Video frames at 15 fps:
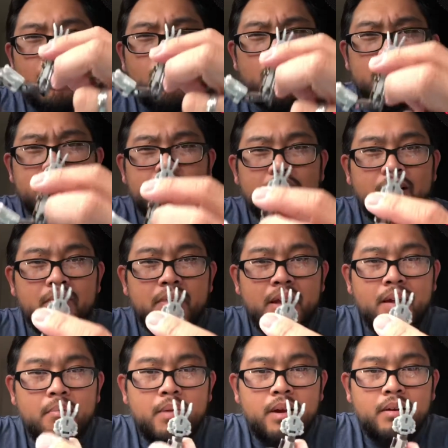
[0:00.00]
always love
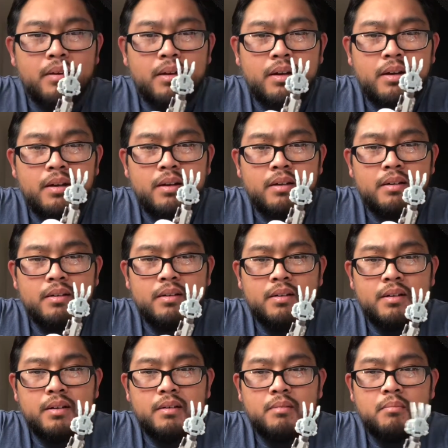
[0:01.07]
that about
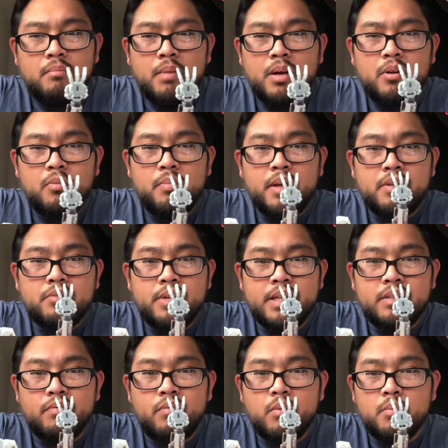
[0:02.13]
Michael Bay
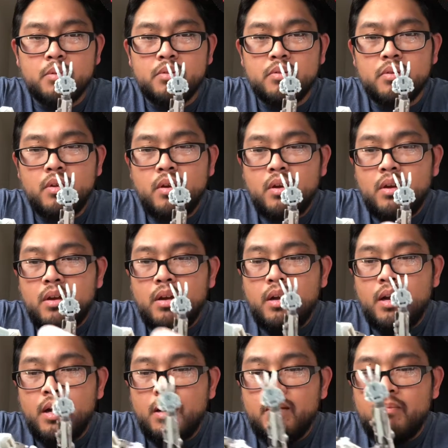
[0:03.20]
Transformers.
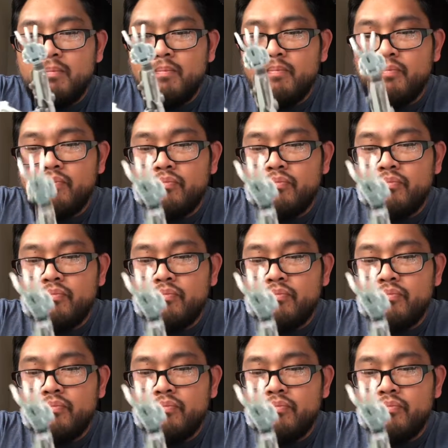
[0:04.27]
Um,